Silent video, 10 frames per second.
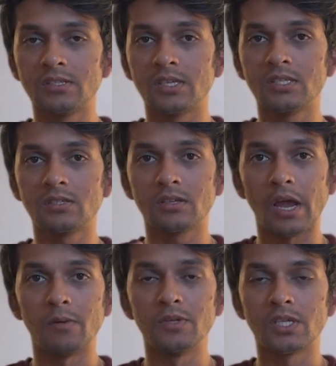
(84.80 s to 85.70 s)
is
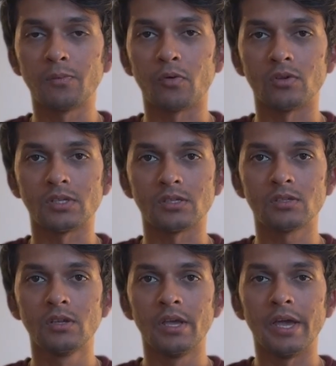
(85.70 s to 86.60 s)
admission process.
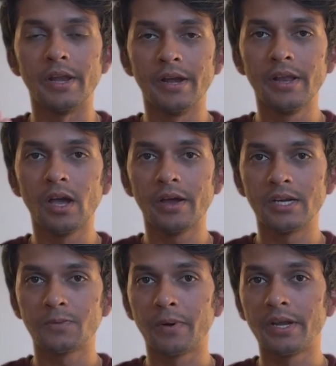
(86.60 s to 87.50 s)
In India,
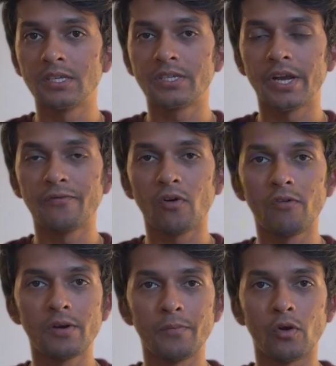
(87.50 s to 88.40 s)
it's pretty
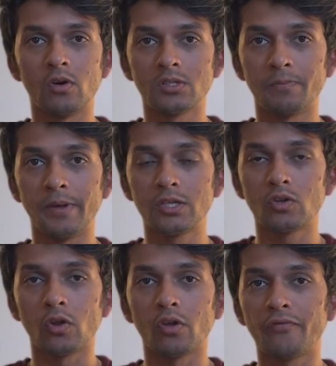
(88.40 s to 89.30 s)
straightforward because based
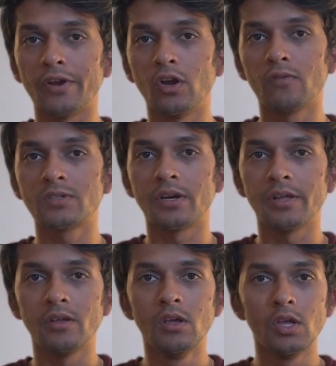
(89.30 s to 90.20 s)
on your field of
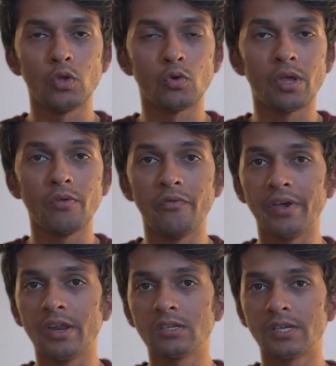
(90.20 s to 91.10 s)
study, you give
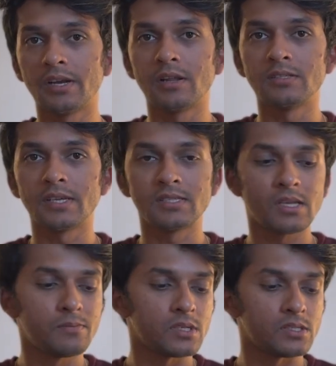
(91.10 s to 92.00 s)
various entrance
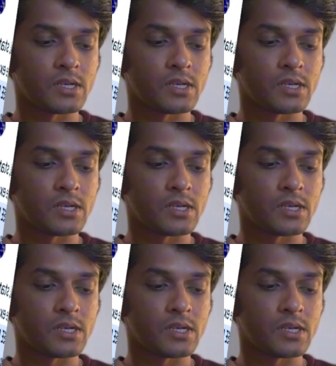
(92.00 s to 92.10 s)
exams such